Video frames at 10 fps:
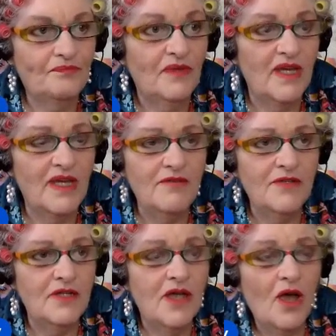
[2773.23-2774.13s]

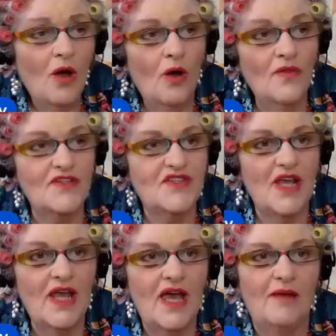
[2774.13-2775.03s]
even on the
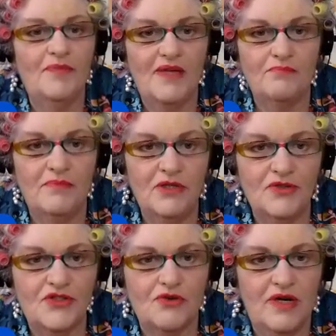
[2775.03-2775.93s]
Seller Hub, that middle
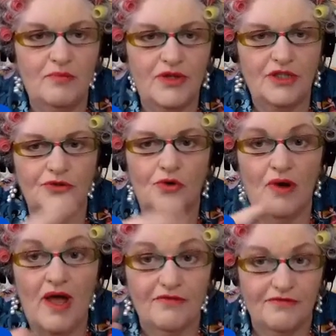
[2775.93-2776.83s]
screen with the little
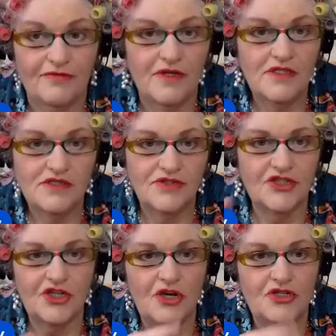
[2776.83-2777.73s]
graph that
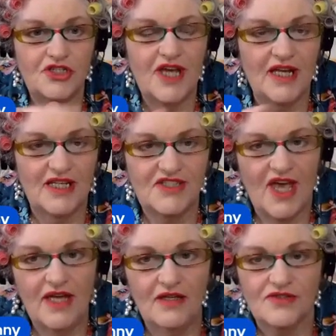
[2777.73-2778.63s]
shows your daily
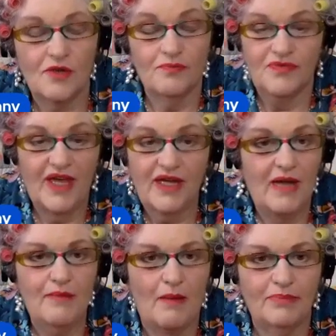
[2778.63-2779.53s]
sales, that
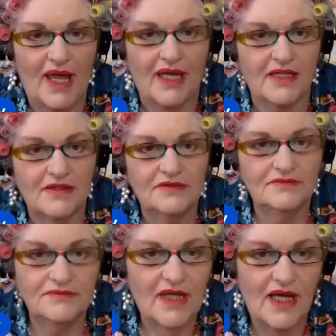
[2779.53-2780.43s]
came up blank
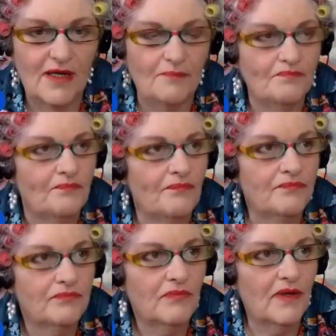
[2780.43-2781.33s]

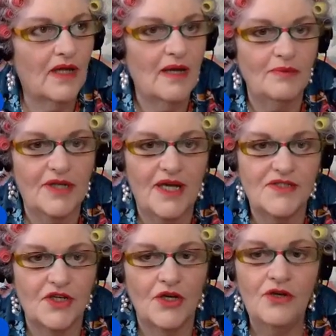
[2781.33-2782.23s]
a couple of
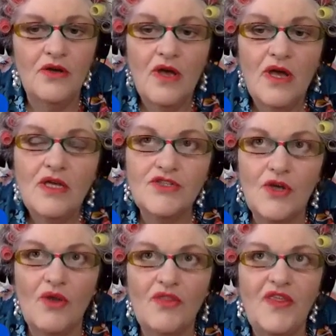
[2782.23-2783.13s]
days ago.
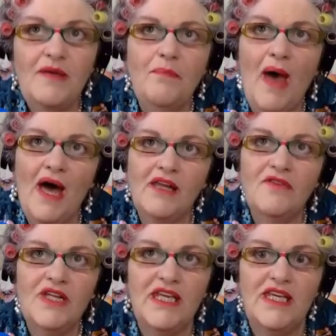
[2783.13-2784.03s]
So I think part of
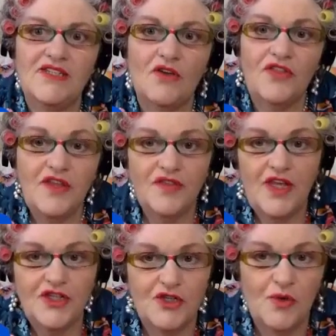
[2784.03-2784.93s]
it is, I think they're
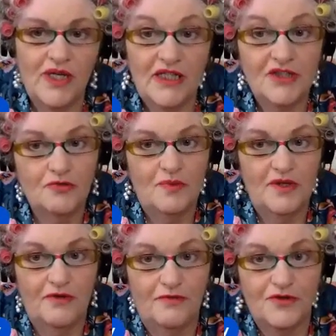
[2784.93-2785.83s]
doing a little bit
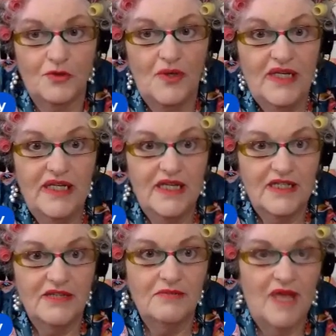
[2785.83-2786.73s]
of tweaking
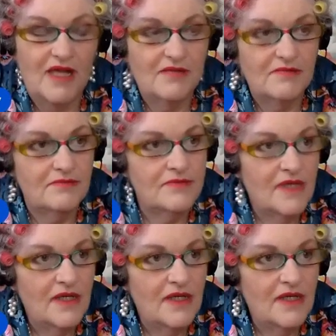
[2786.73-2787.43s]
and